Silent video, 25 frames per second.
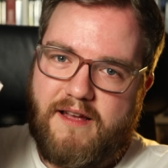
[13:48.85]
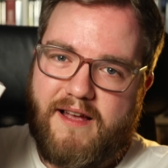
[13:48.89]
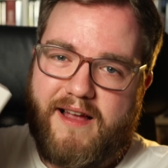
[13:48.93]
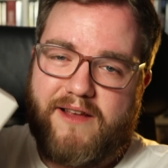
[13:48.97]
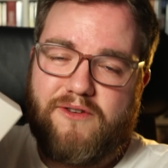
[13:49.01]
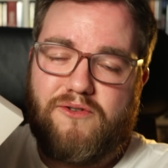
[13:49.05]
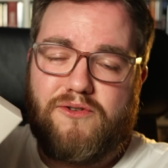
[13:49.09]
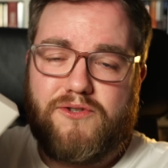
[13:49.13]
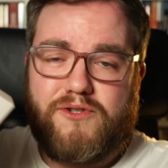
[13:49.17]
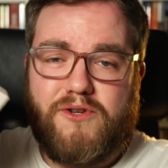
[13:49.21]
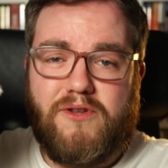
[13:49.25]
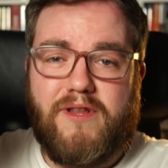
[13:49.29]

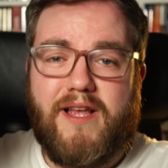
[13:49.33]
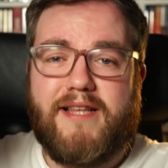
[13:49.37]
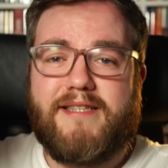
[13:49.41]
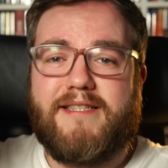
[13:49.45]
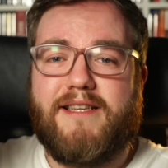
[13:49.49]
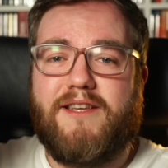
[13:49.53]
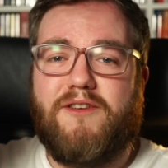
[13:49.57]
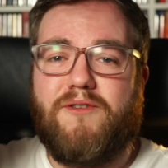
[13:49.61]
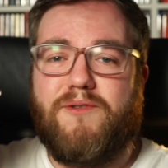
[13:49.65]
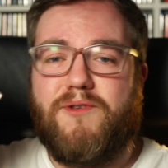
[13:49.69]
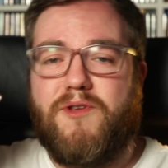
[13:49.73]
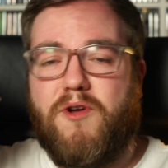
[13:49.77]
And also
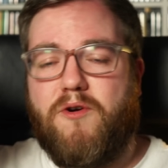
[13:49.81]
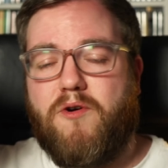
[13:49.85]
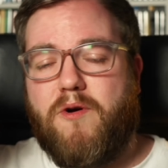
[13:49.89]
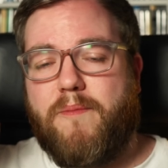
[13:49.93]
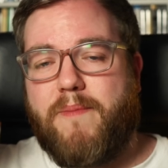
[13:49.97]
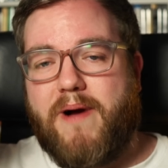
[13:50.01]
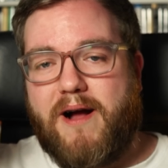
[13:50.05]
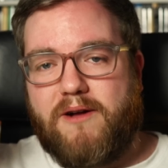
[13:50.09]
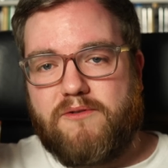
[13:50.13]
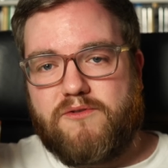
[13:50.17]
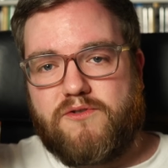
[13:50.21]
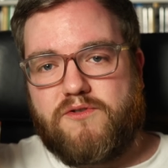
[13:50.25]
letting you know
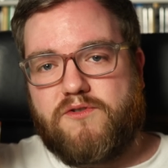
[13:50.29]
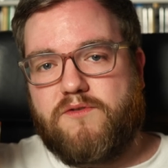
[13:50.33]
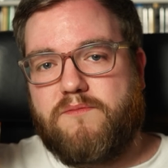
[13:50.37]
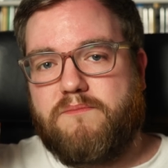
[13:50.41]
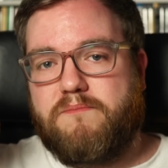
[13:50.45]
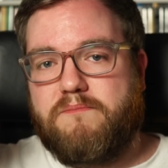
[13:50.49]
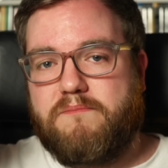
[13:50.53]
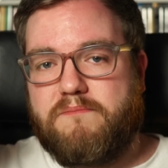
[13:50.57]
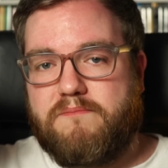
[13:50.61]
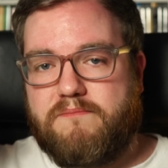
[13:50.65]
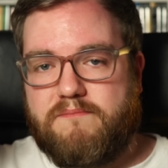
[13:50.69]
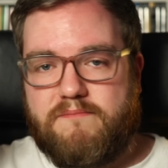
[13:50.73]
about
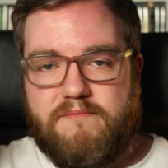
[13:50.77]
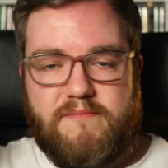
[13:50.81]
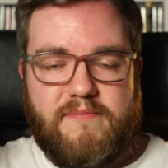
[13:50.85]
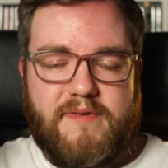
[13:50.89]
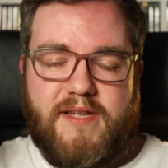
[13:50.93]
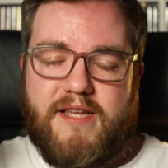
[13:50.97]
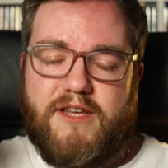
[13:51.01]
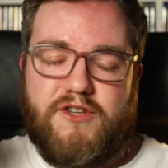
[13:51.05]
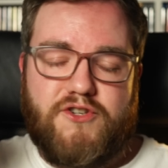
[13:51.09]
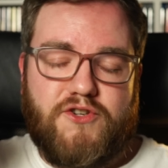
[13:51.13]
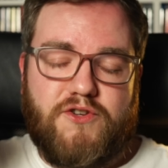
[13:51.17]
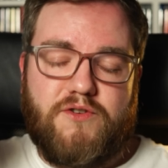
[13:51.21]
some
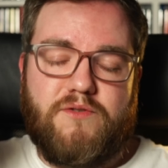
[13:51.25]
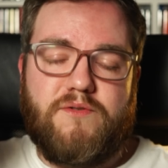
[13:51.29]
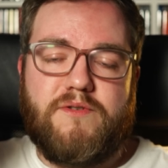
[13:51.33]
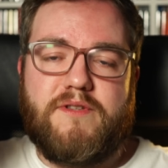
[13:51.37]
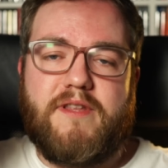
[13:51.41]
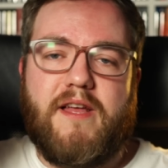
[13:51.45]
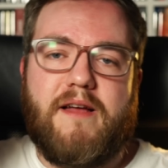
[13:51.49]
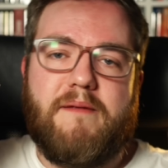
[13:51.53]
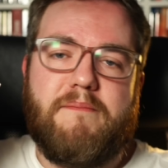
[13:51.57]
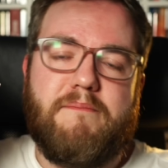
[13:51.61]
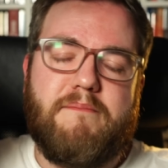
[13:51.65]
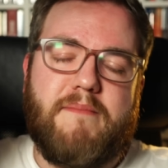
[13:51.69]
issues
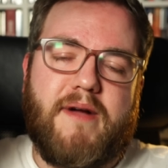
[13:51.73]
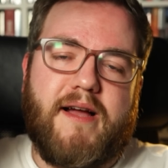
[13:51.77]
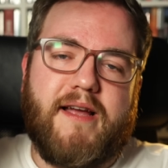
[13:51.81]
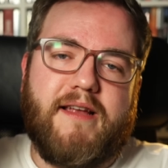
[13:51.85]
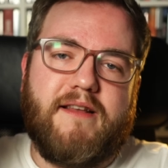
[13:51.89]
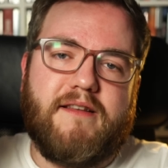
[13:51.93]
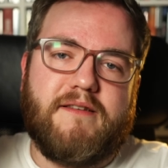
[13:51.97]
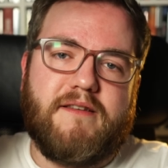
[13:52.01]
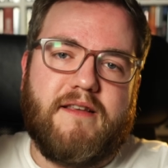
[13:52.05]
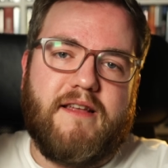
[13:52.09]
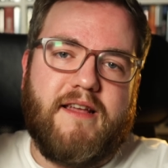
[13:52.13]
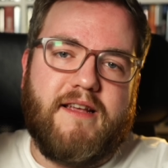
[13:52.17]
that
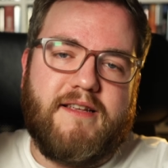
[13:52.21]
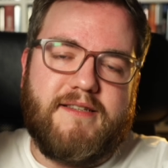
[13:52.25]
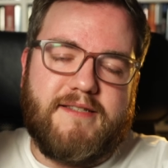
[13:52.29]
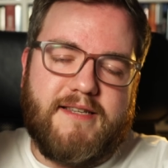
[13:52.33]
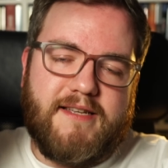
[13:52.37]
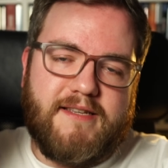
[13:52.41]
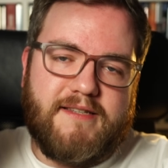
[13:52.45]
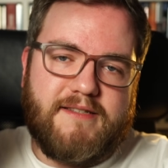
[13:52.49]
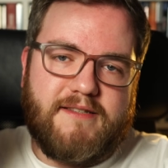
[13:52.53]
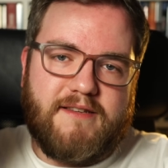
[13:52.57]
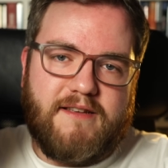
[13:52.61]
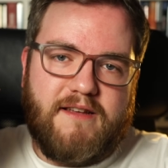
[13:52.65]
might
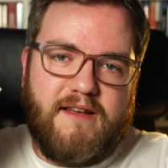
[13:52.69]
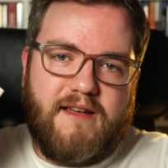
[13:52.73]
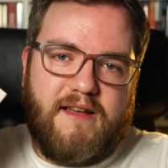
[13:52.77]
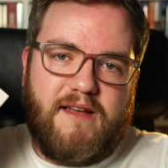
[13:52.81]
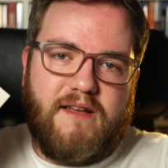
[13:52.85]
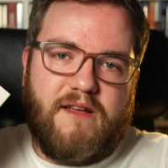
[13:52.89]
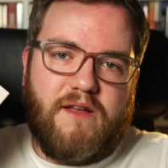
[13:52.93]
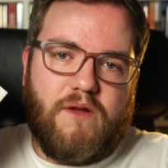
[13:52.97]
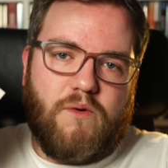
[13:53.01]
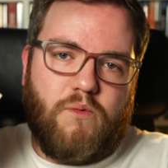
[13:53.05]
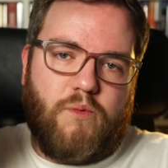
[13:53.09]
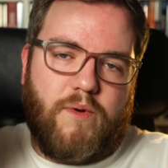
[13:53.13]
exist
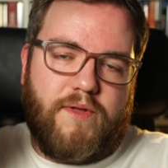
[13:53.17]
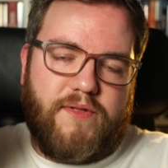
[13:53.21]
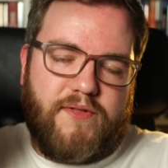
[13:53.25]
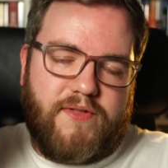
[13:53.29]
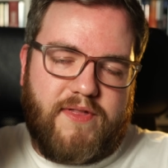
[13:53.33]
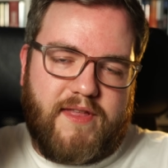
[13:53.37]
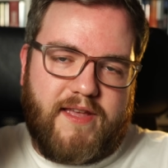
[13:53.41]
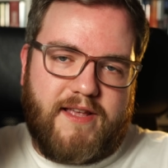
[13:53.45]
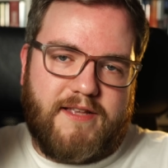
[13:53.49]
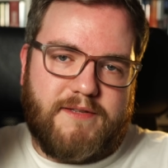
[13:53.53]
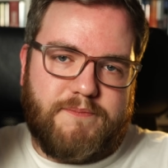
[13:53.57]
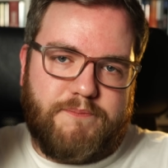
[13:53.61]
with
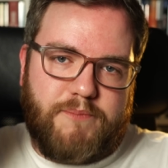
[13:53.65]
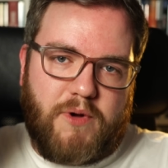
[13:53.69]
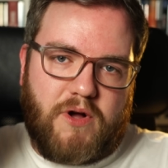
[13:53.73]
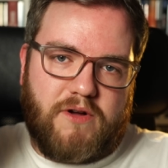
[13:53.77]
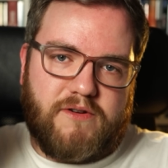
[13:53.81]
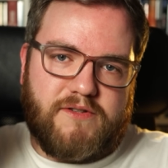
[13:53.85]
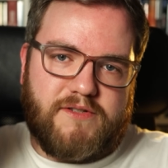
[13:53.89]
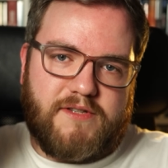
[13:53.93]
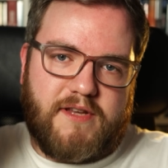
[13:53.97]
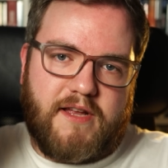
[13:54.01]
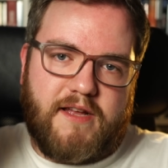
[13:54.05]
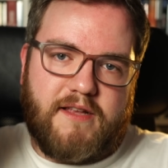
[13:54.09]
these
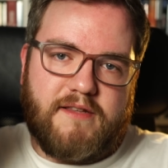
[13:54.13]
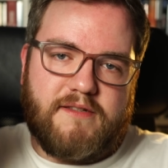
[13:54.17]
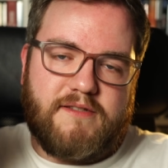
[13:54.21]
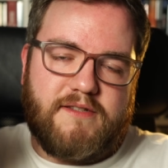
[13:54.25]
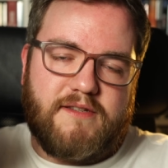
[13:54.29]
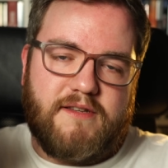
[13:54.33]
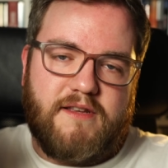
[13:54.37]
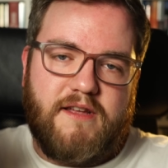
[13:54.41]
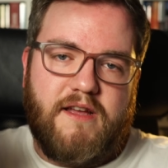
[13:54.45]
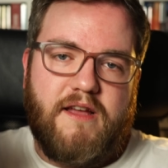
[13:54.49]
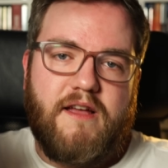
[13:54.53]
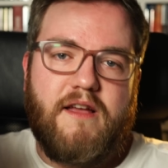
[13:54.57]
box sets.